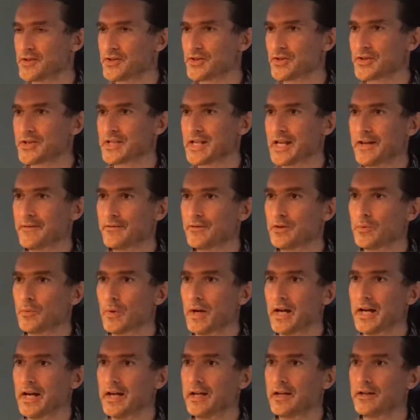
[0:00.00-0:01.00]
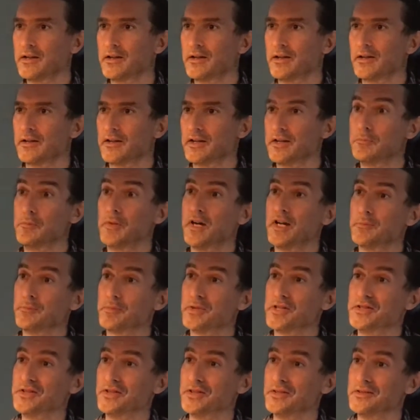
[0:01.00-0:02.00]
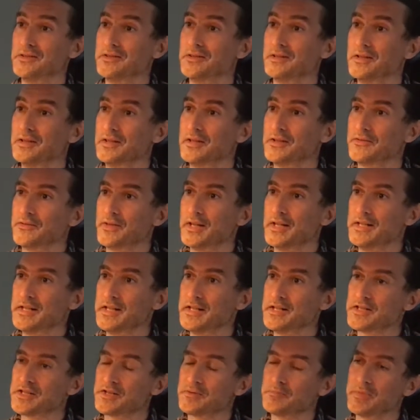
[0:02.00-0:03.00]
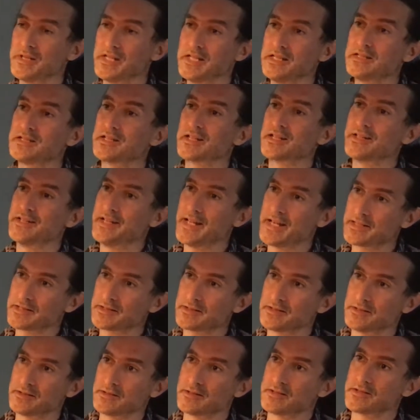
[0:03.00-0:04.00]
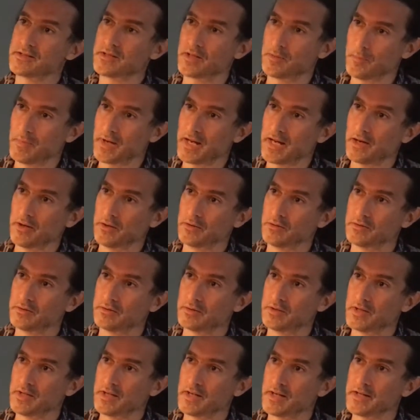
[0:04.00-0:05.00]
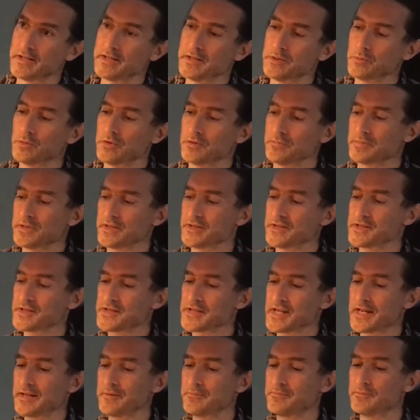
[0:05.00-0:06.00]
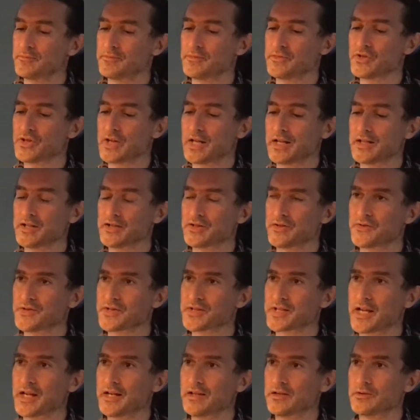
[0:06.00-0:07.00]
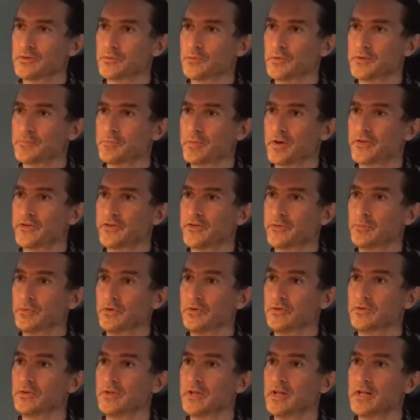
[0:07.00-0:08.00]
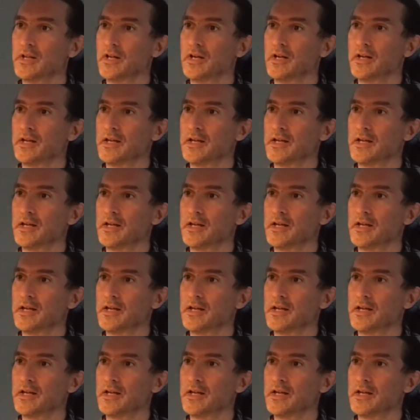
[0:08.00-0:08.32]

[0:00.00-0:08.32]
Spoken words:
if it's just everywhere, in my opinion. They need to be connected somehow, and it would be the same challenge of scale with Possible.